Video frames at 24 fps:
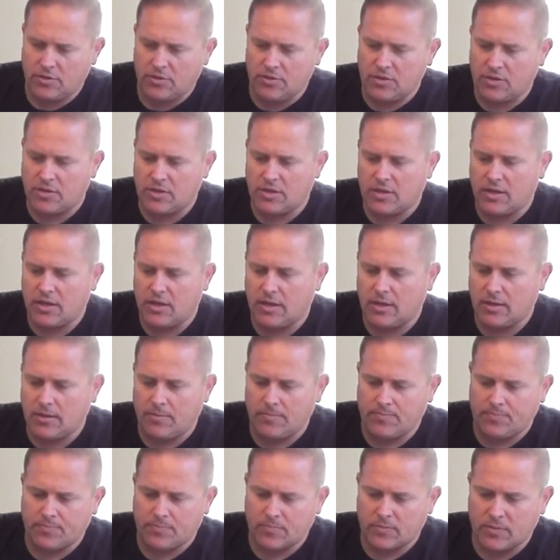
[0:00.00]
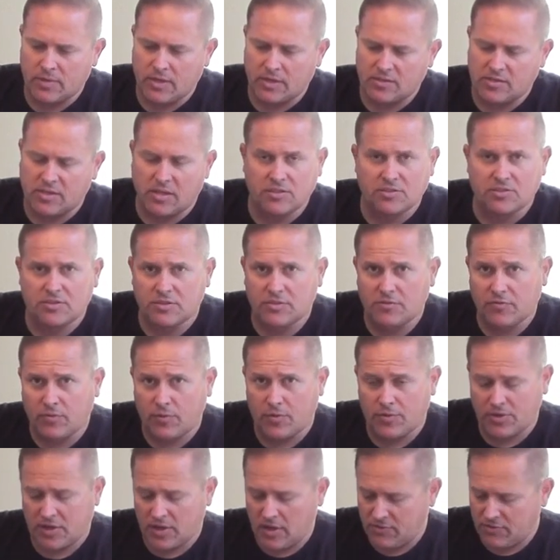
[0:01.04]
the sensor
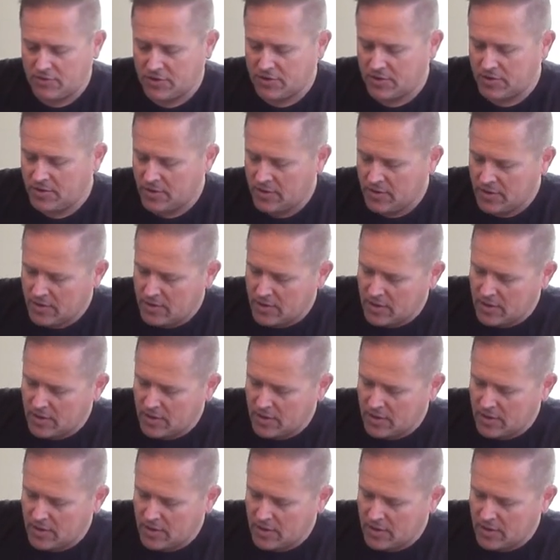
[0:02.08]
for the governor,